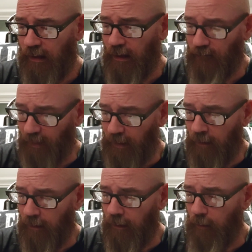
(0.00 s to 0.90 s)
have
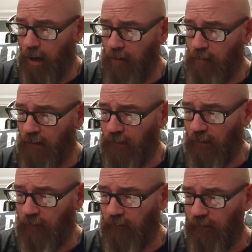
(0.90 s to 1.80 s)
taken it upon
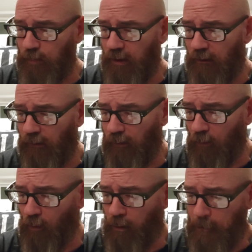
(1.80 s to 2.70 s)
myself to speak to the
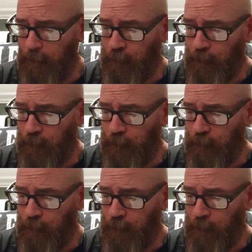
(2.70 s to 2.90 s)
Lord.